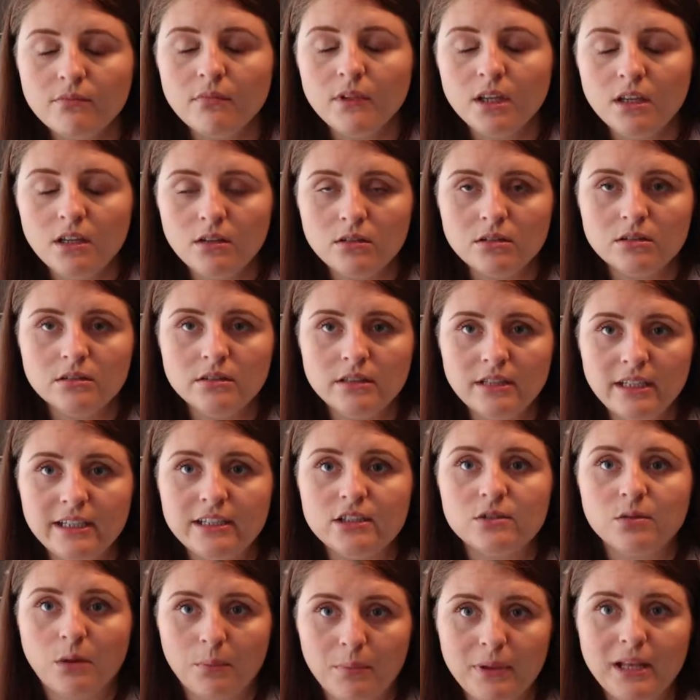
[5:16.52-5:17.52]
You'll
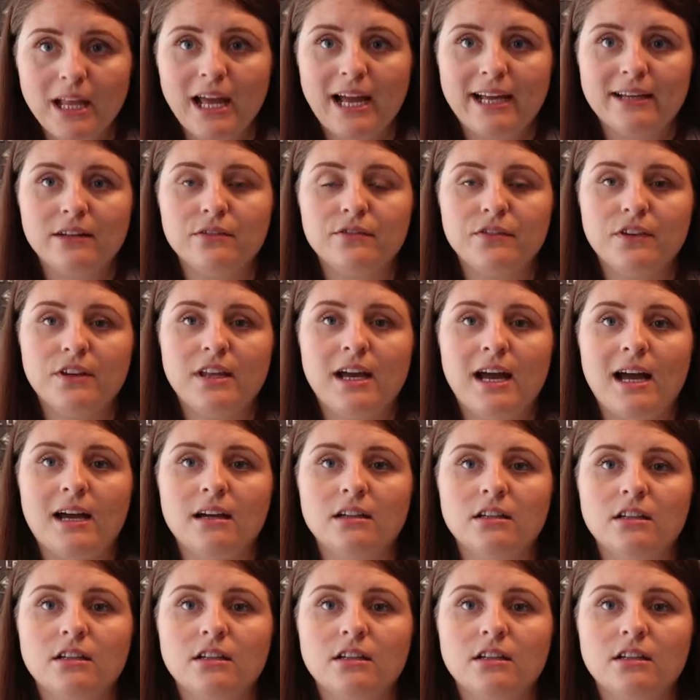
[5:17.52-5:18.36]
need to apply for that.